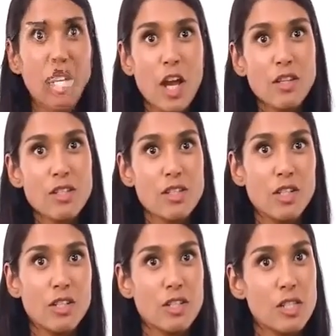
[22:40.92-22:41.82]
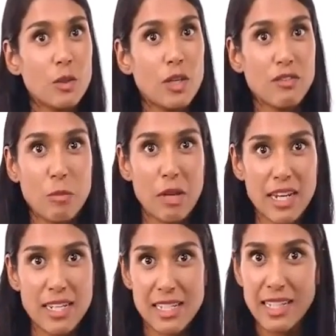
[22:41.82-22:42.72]
We know that students who
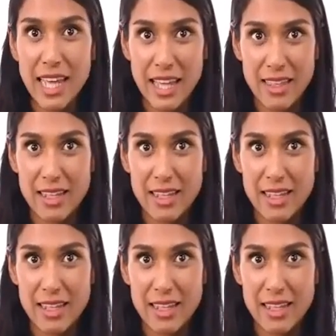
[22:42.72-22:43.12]
have completed